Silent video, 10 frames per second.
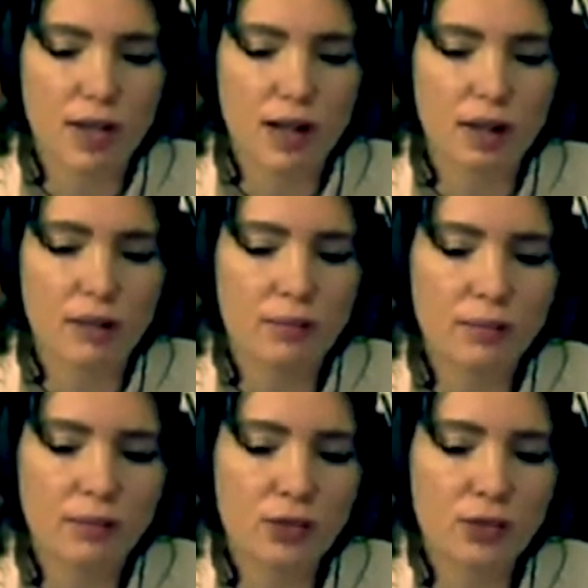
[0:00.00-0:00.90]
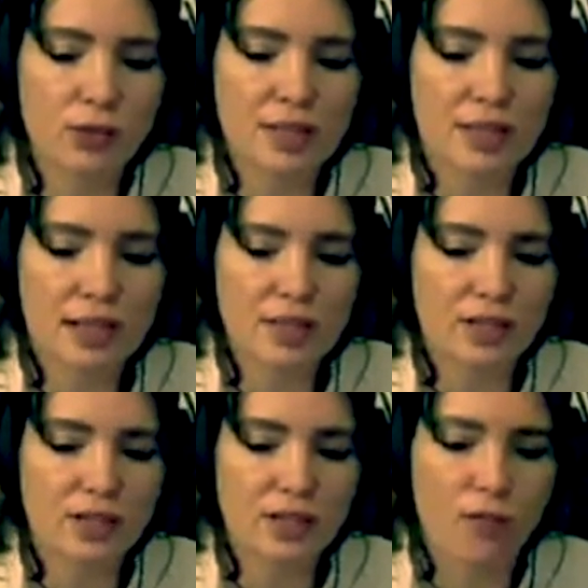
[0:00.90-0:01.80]
come to a
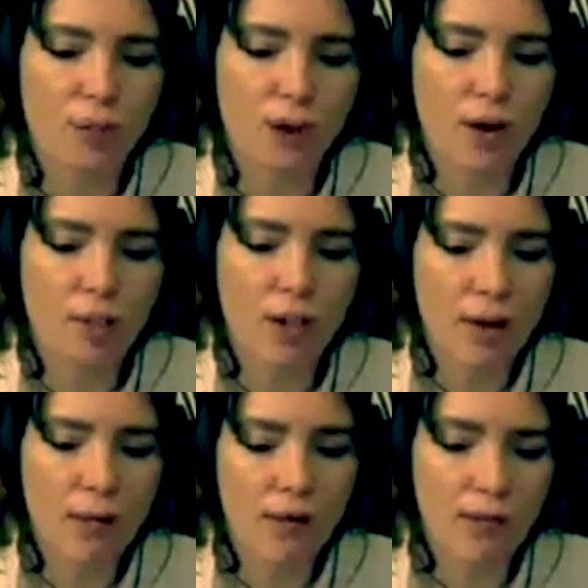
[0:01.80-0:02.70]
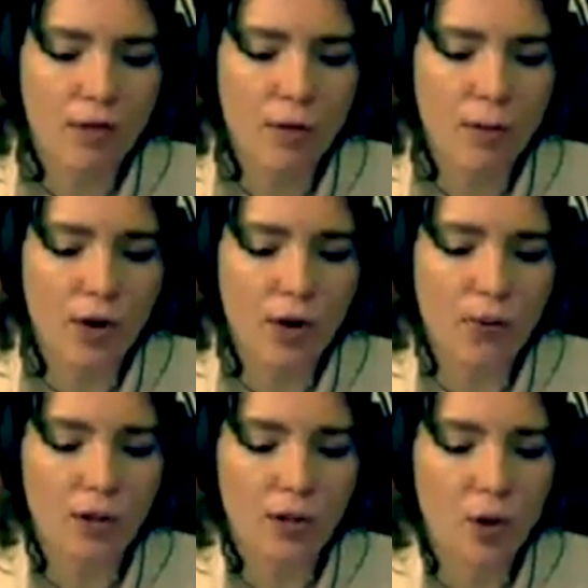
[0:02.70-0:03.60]
center of where I'm coming from, where
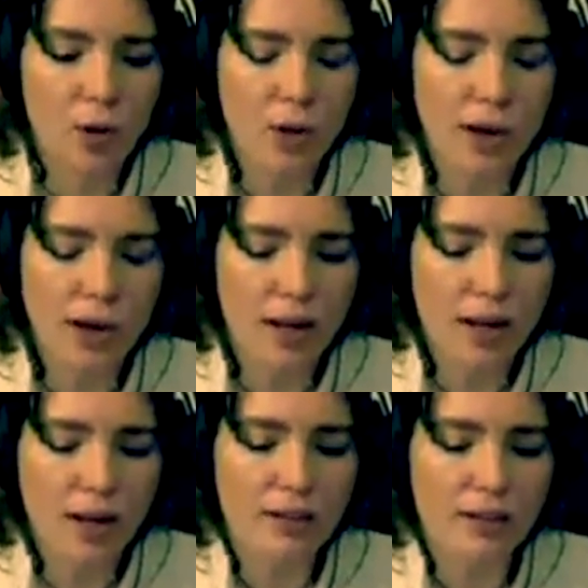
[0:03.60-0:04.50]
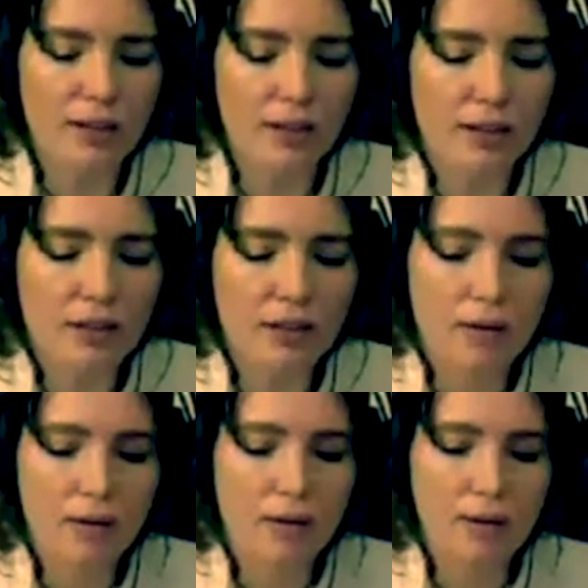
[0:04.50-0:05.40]
I'm going, and
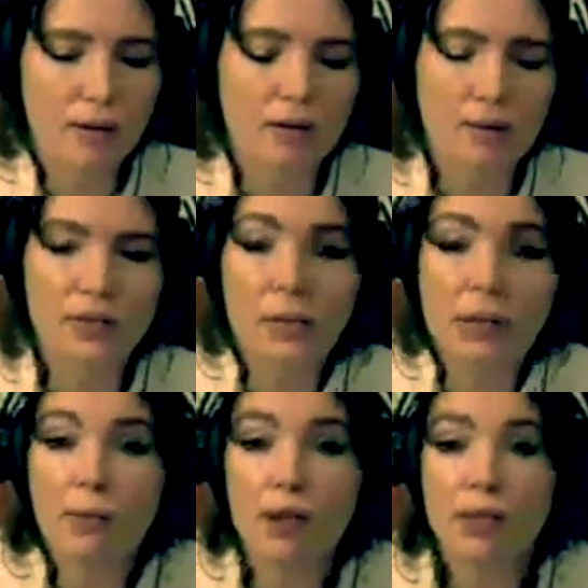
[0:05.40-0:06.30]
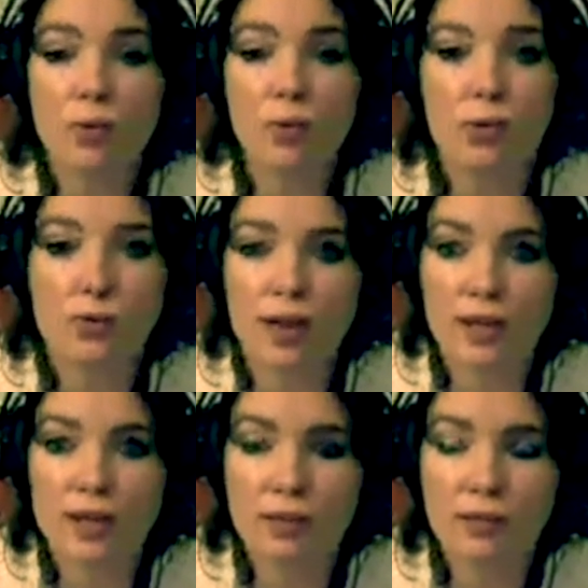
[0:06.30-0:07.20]
to be much more
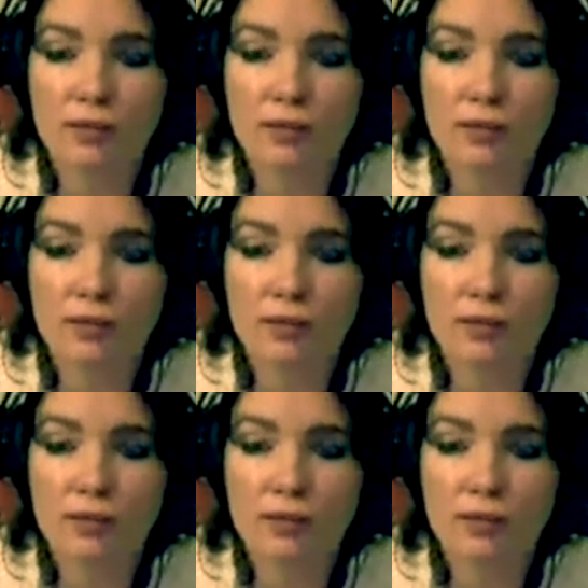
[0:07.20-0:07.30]
effective,